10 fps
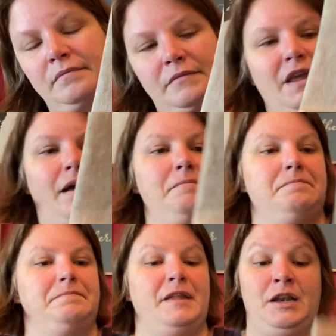Yeah,
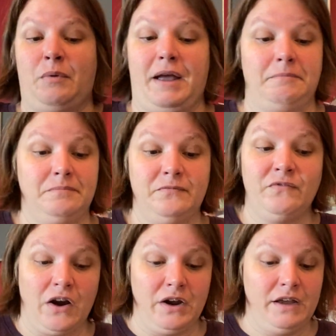anyway,
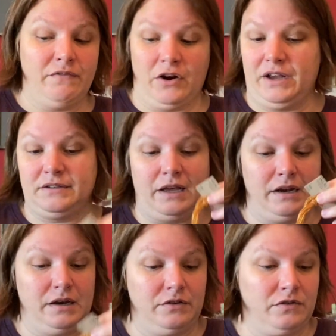very, very
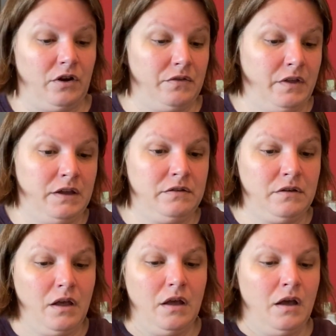excited to start this
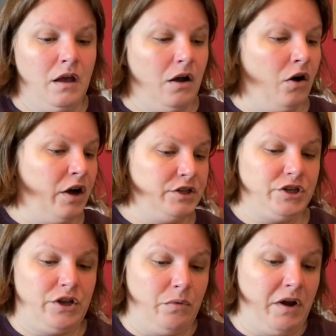on
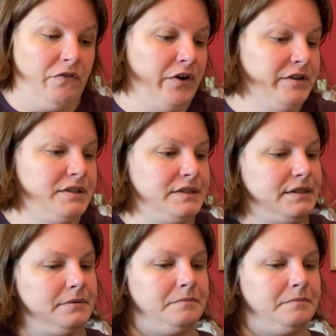January 1st.